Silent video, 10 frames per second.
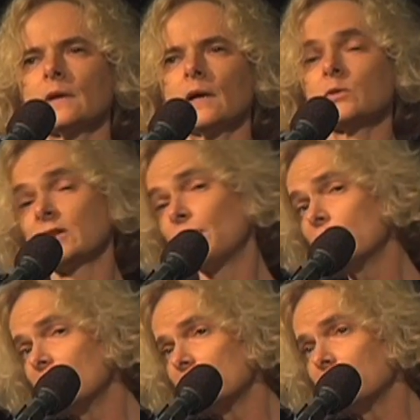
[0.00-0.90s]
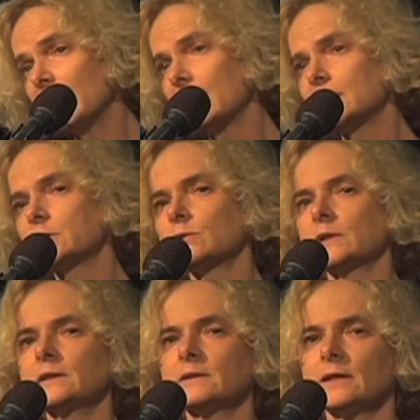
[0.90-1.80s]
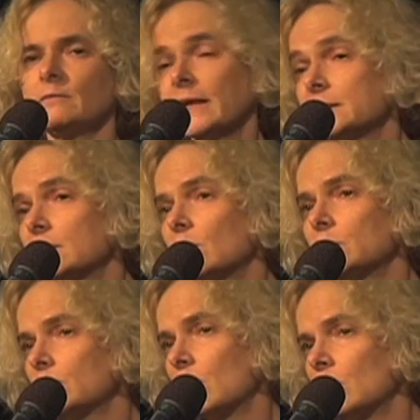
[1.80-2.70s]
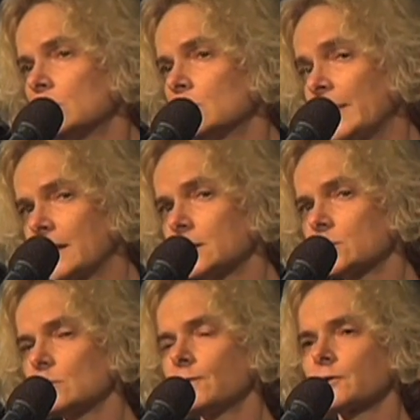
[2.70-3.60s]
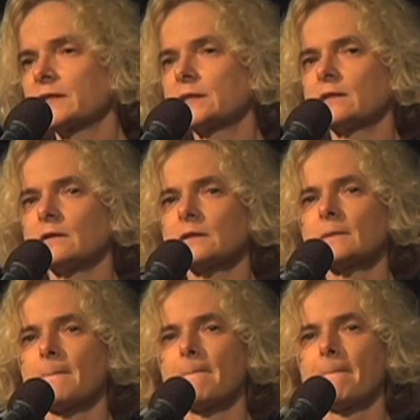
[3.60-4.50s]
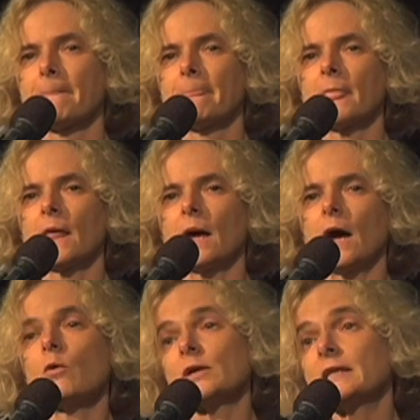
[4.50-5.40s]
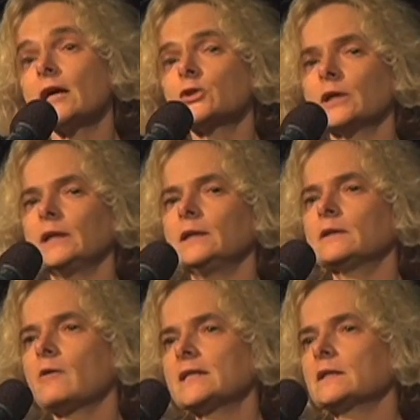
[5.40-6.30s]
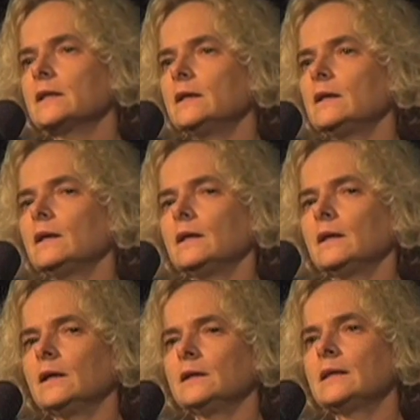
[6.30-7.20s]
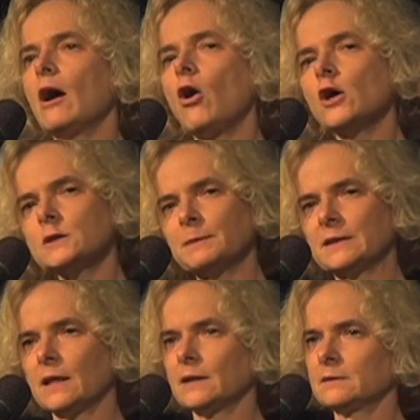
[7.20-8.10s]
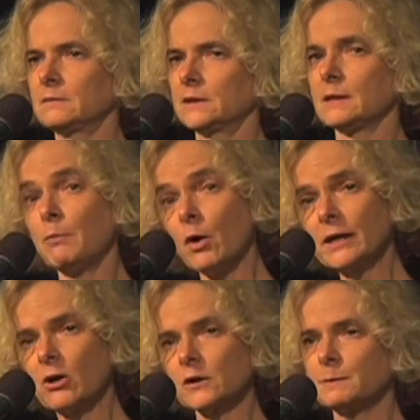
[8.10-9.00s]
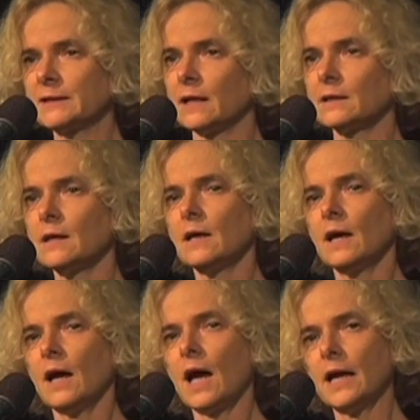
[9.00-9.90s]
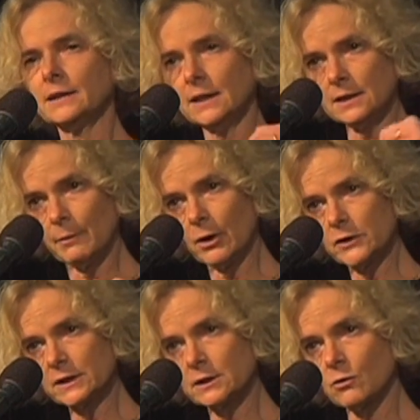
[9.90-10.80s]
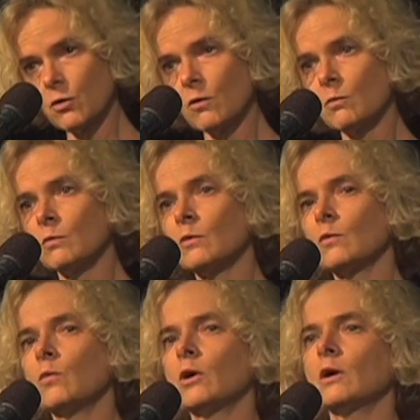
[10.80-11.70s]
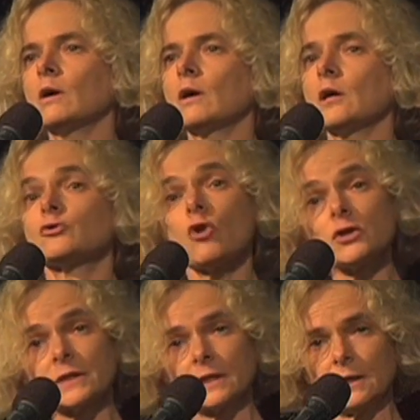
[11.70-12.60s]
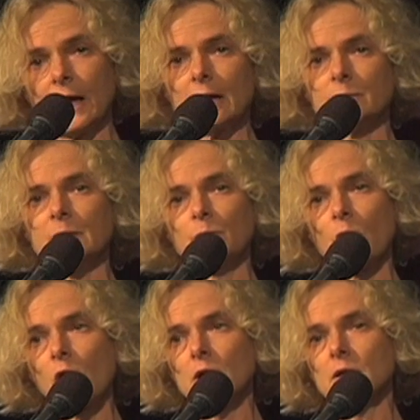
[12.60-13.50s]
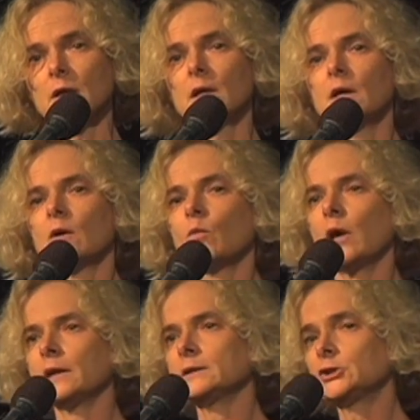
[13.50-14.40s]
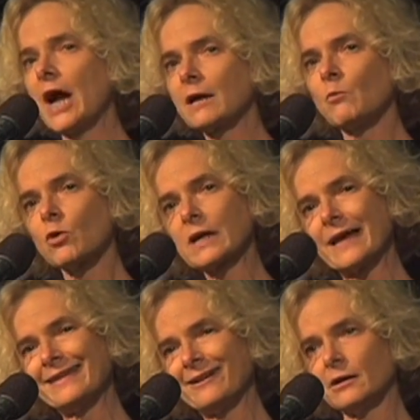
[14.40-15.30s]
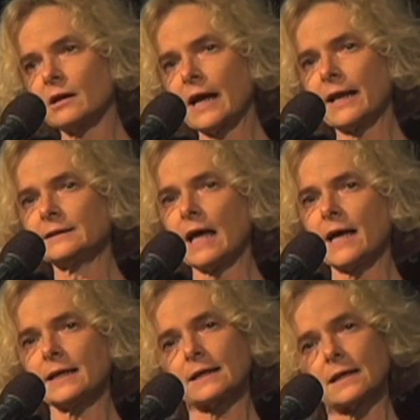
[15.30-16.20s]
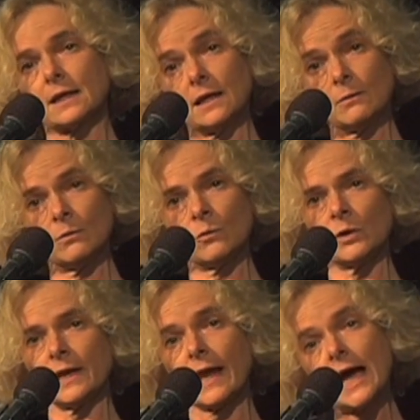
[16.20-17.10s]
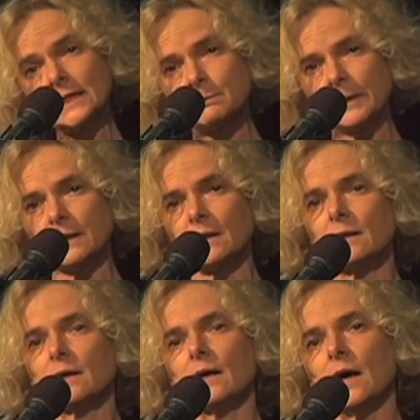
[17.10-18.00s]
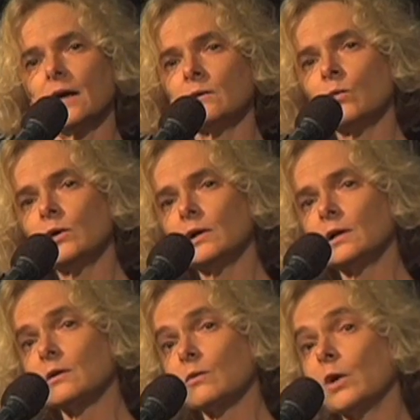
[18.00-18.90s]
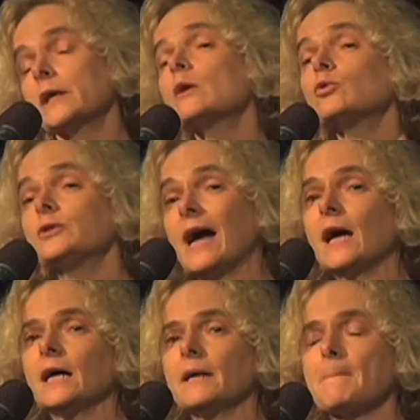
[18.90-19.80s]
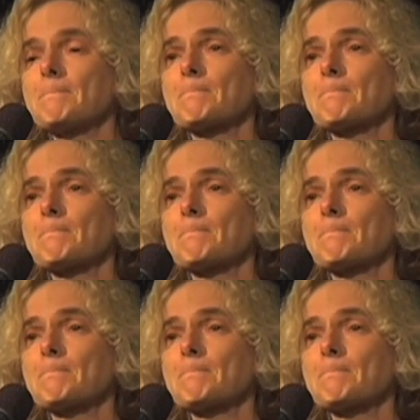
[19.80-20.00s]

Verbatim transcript: I was a four-year medical student. In Mexico, you go to medical school for six years. I was actually, interestingly, in the hospital. It's a public hospital. And in the emergency room where Trotsky had been brought when Jack Moore Cadere had attacked him with an ice pick, and where, where he would die.